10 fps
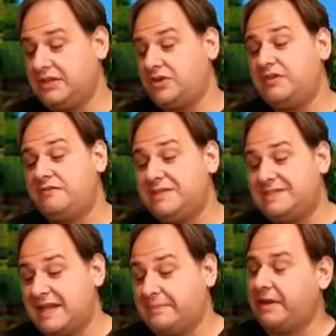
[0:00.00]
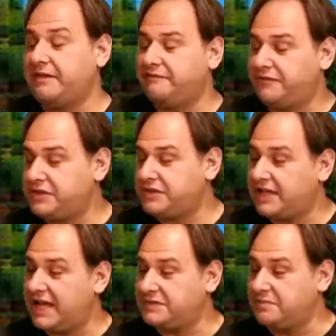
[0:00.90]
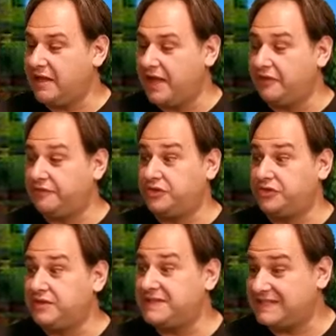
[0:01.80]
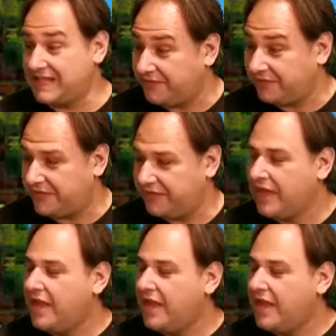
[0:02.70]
have been sent by first-class mail for 3 cents,